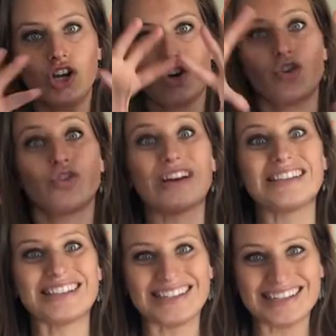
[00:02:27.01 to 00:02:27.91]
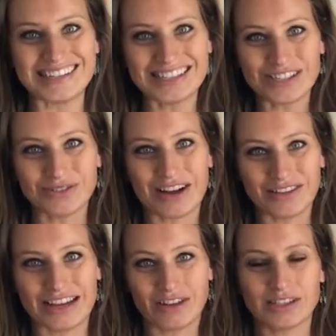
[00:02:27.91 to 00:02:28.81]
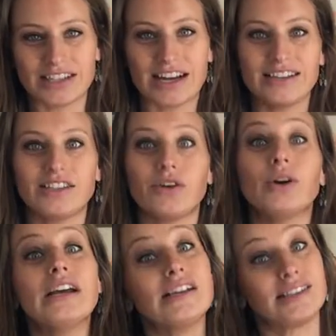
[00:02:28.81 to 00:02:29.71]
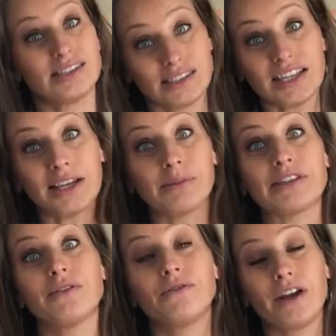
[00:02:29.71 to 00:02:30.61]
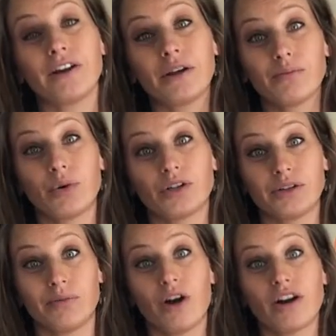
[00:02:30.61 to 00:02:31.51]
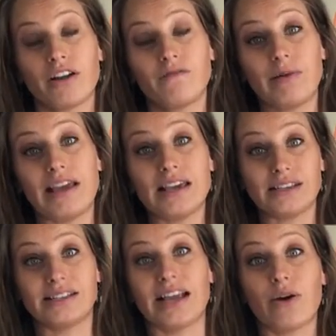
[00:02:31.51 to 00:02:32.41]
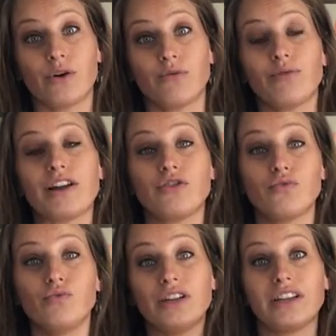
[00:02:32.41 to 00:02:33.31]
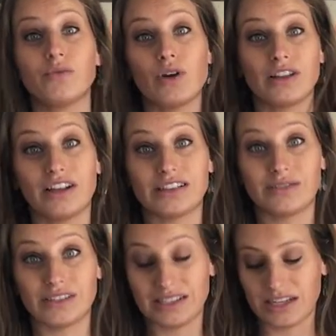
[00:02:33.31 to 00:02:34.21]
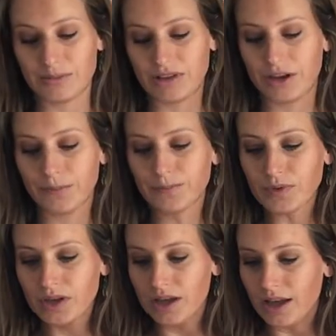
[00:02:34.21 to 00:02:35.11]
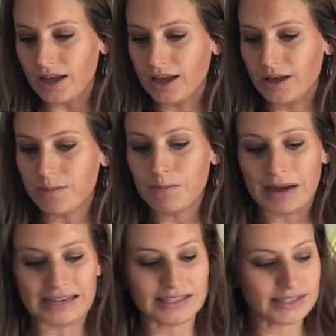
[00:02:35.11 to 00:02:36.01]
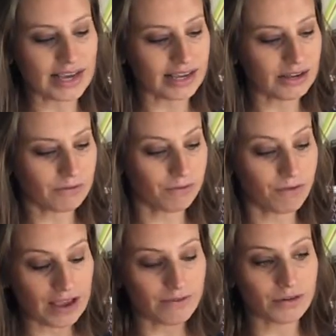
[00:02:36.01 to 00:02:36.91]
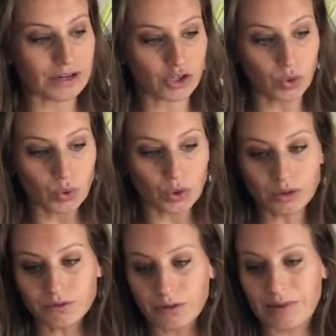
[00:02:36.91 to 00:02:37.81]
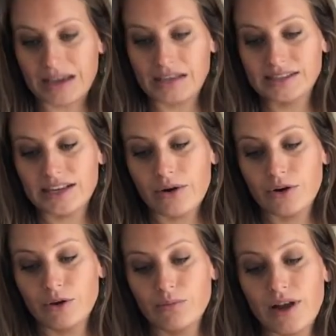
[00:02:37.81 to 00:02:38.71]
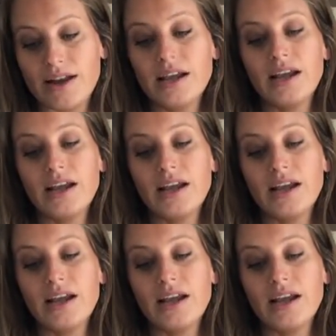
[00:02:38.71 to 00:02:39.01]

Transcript: crustiness around the outside. So steam is a very important part of baking sourdough bread. You really want lots of steam in there. My second favorite tool for making sourdough bread